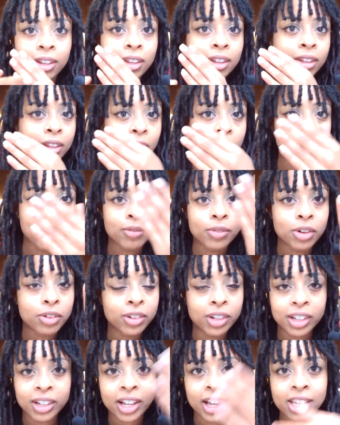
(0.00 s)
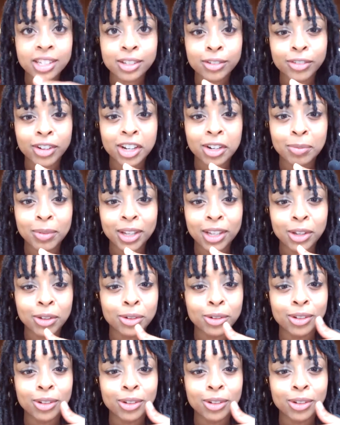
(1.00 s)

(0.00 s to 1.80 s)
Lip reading: You have already classified me.